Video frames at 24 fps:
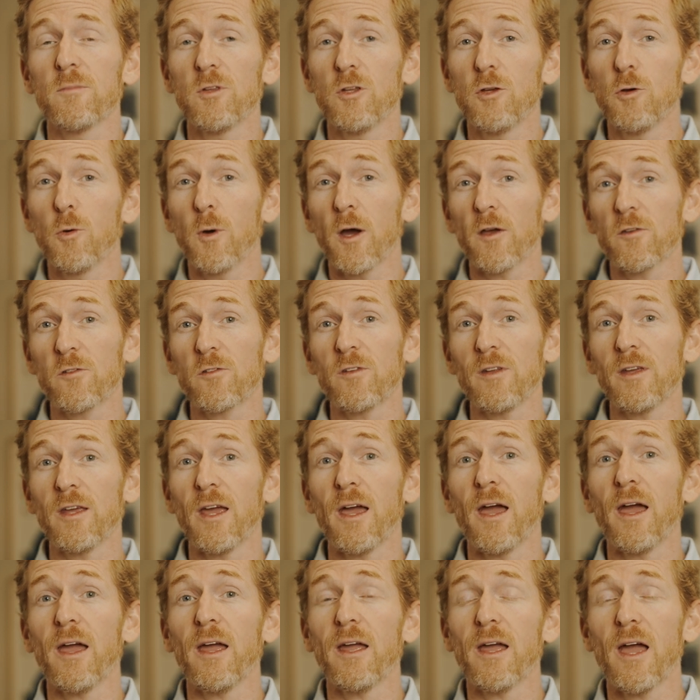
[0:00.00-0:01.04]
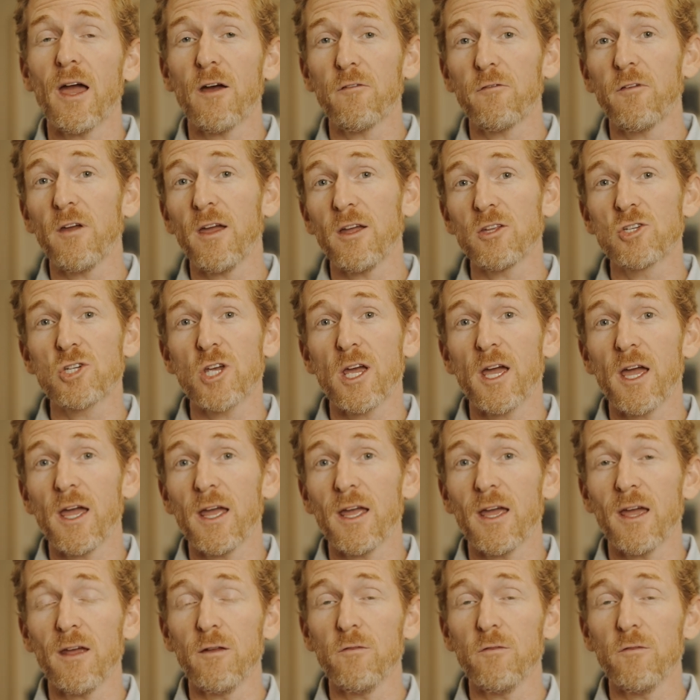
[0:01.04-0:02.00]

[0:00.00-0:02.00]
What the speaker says: USDA, FHA,